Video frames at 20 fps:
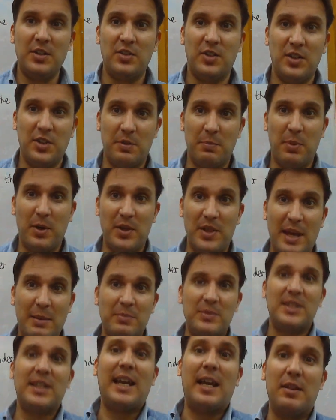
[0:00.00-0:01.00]
So you put
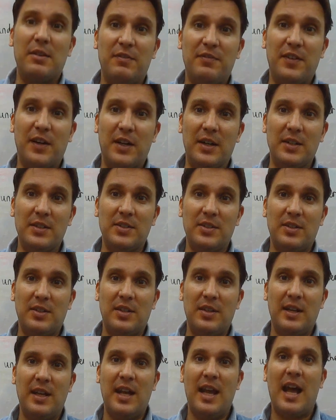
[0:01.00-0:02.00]
them together
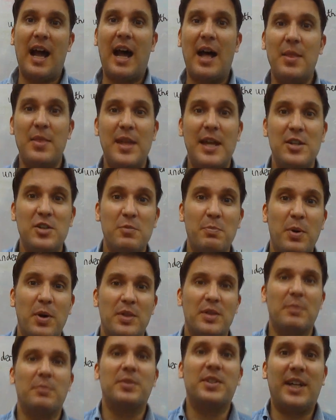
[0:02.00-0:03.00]
first, and then you
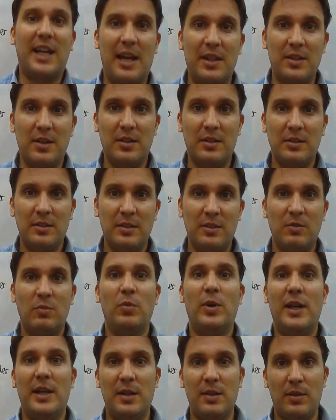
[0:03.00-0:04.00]
put them together
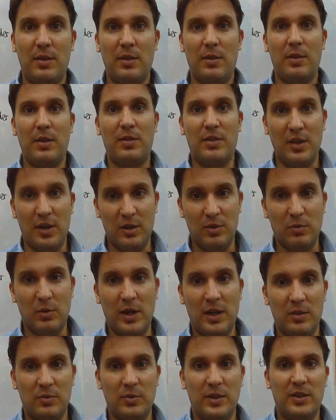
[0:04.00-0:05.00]
with the 3rd
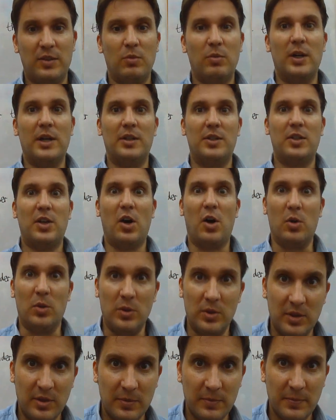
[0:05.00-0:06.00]
word, with the word
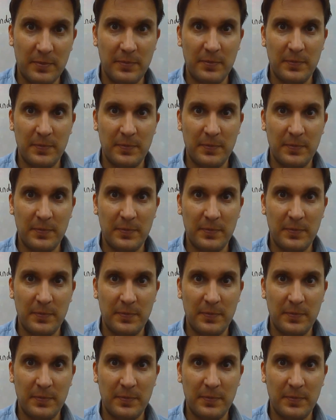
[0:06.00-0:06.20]
cold.